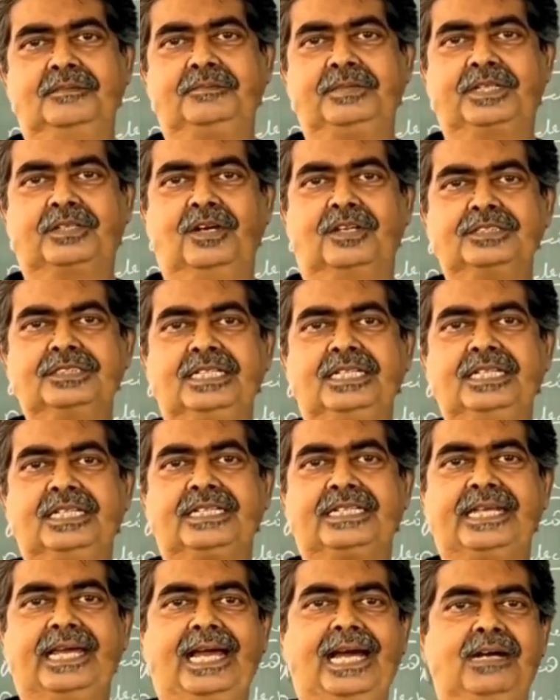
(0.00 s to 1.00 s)
because
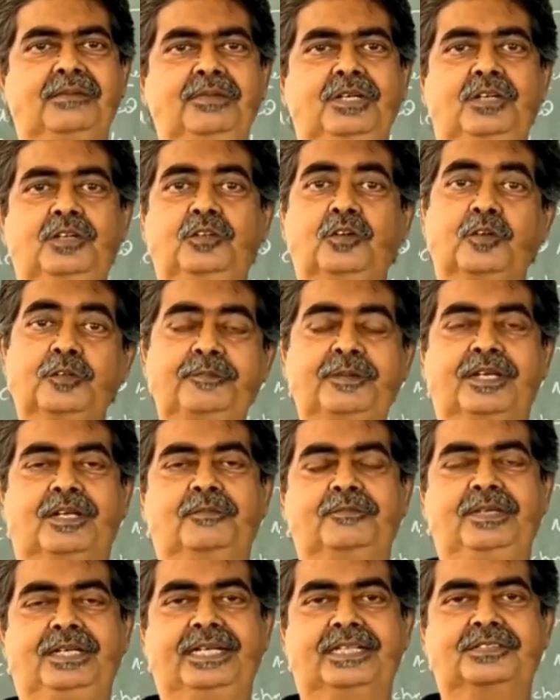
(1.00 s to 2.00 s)
they have lone pair
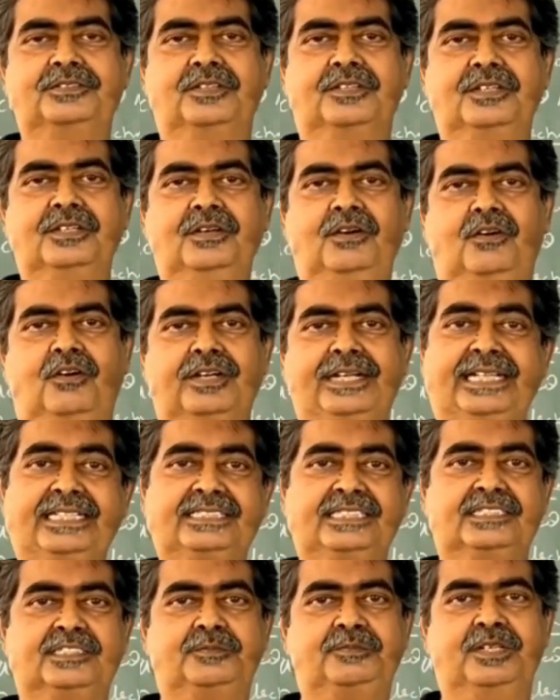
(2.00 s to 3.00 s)
of electron or
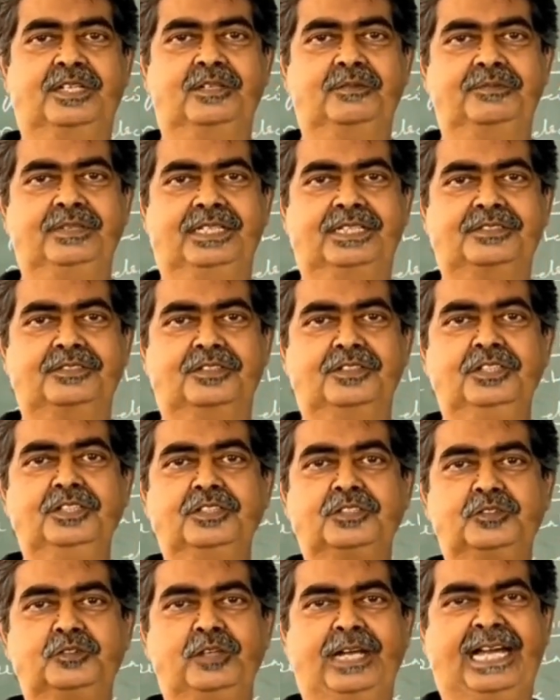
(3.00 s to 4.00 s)
excess pair of electron
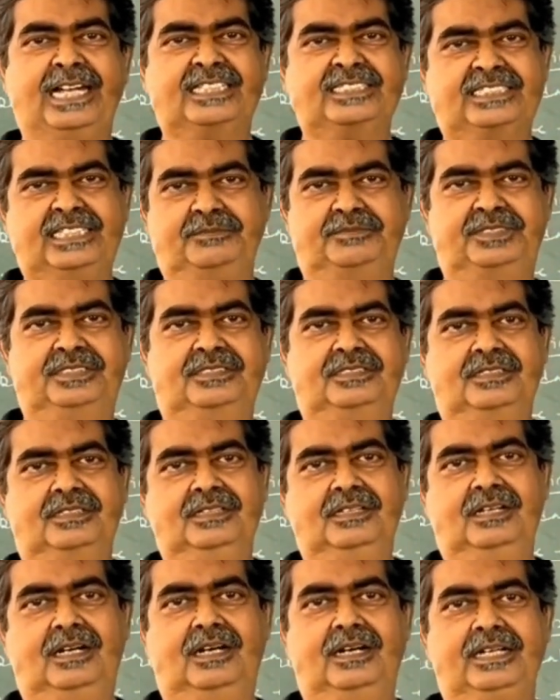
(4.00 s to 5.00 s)
to accept
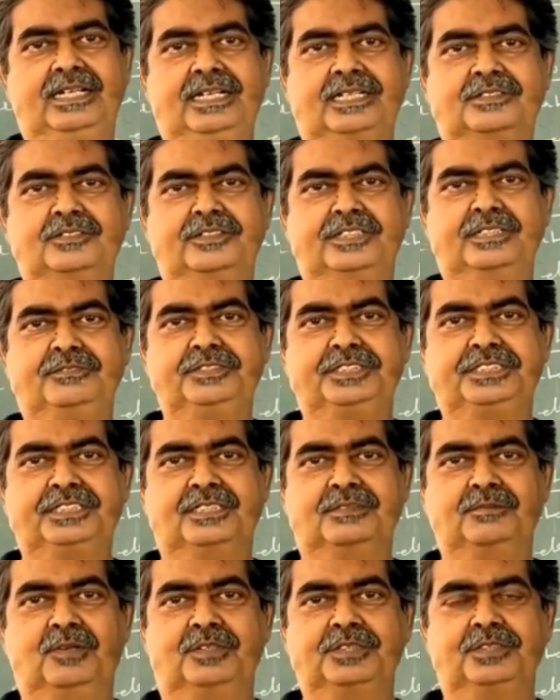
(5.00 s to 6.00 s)
electron
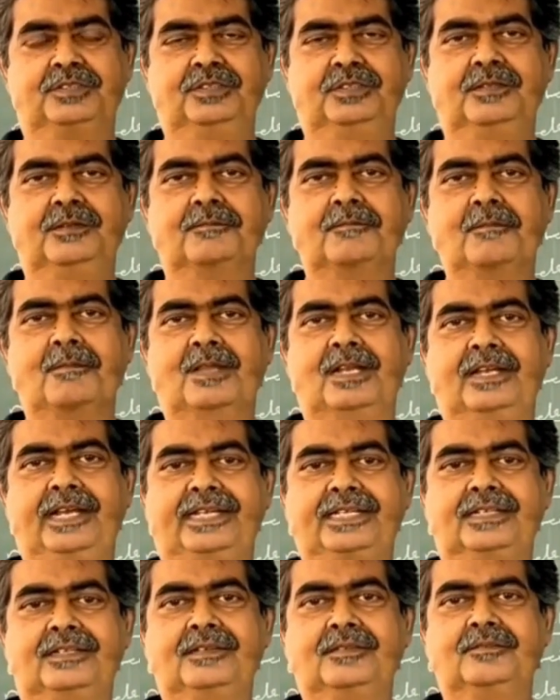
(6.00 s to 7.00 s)
deficient molecule
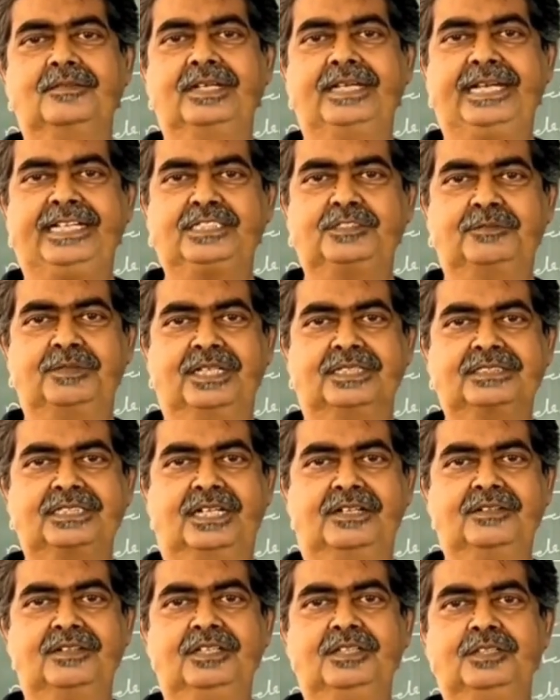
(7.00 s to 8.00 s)
like H plus
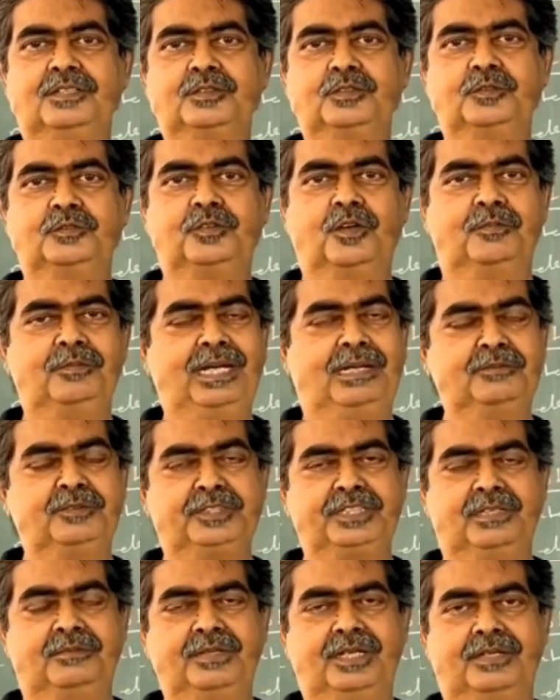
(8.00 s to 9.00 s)
ion to form
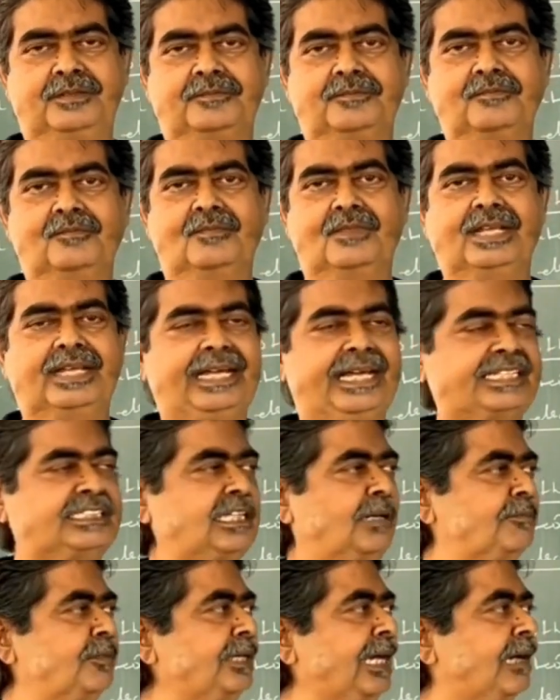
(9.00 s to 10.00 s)
ammonium ion.
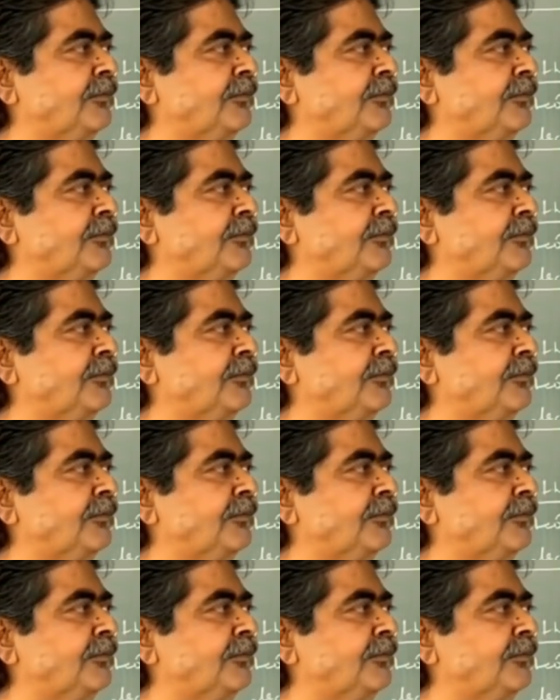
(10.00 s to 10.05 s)
Example,